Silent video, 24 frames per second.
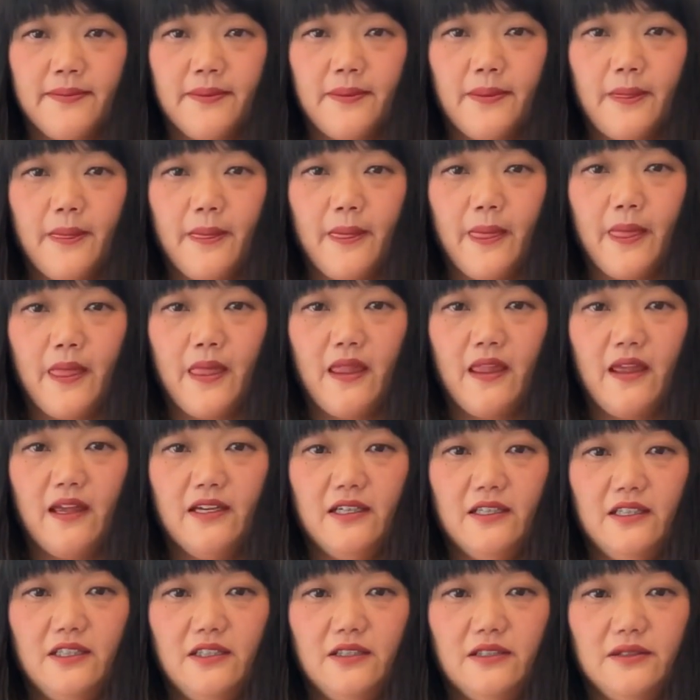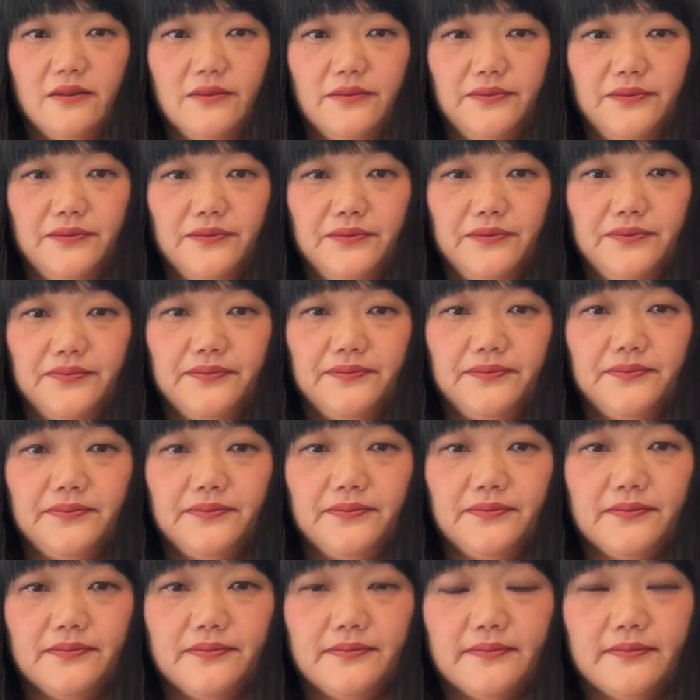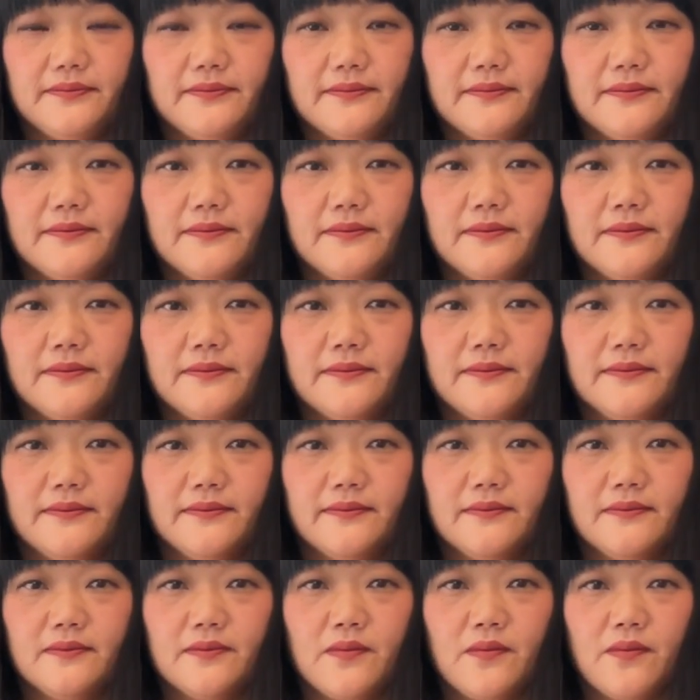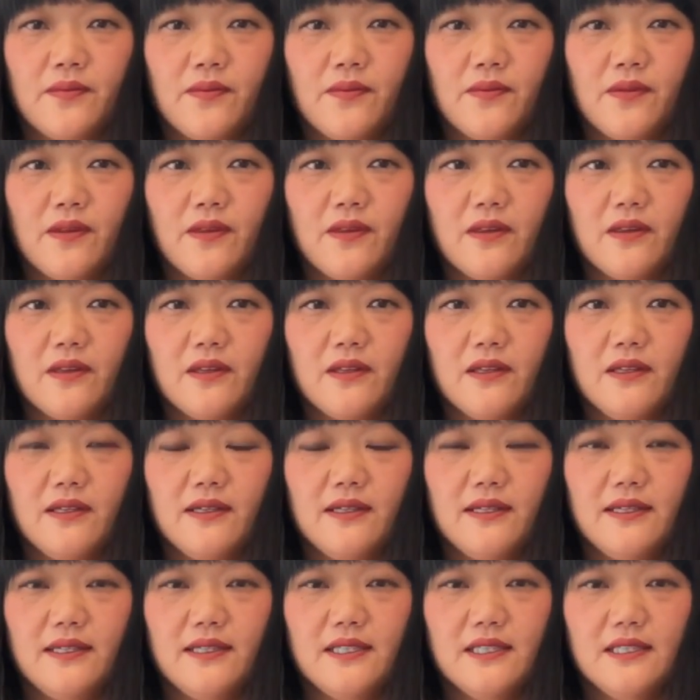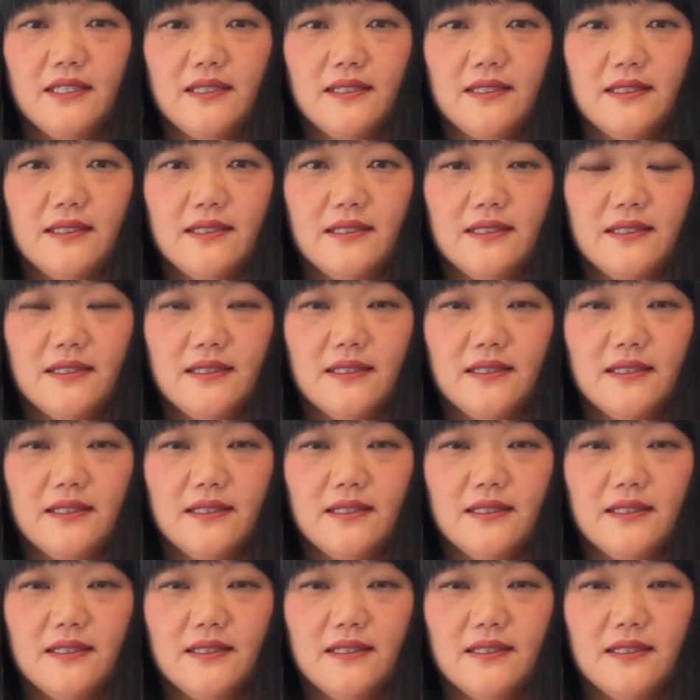(silent)